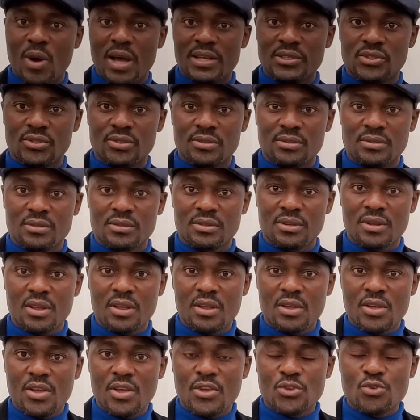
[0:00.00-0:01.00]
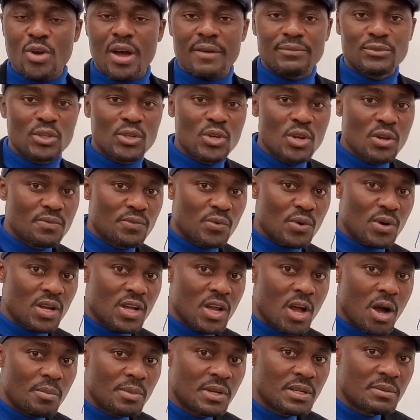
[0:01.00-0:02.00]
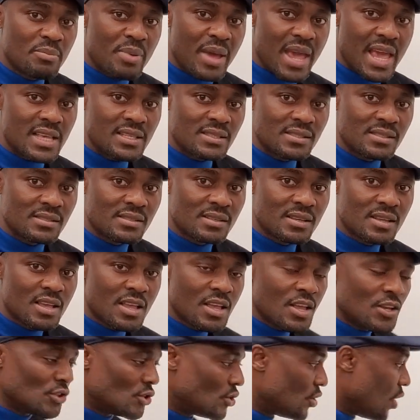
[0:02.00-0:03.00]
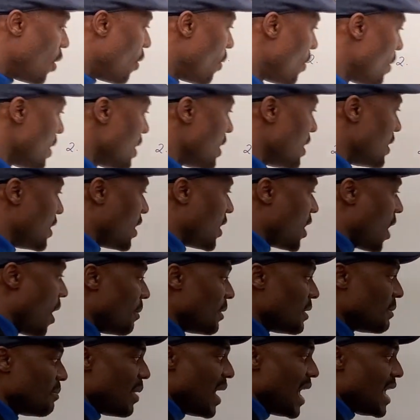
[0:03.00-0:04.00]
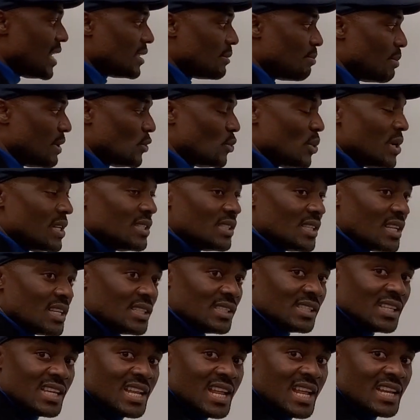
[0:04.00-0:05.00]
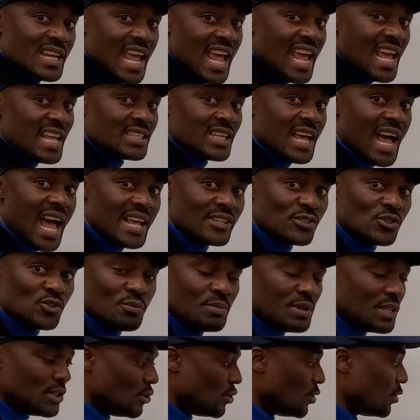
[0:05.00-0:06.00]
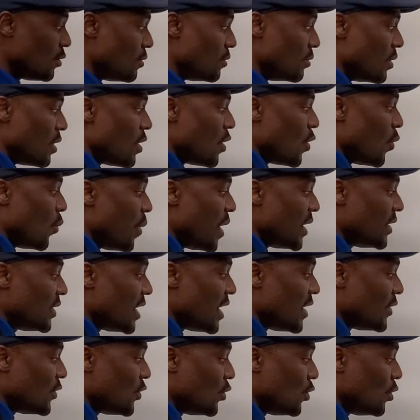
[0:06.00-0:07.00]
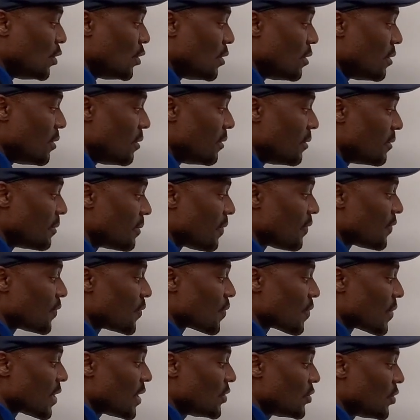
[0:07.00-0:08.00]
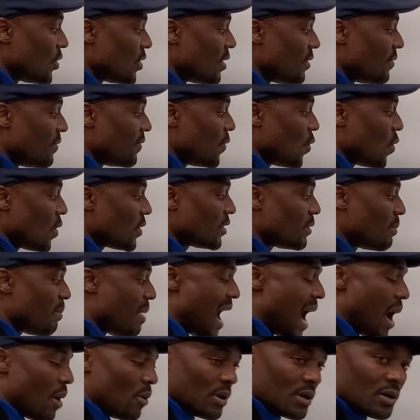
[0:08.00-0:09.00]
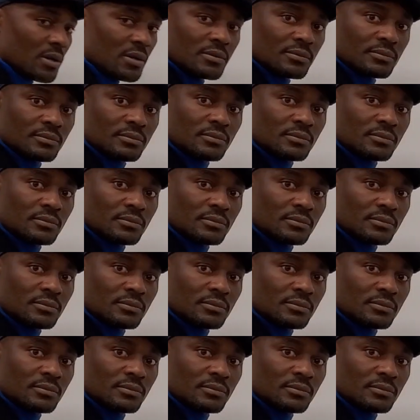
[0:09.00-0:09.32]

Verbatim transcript: questions. You have to look for a common base. So the common base between 16 and 8 has to be 2, which is 2 to the fourth power.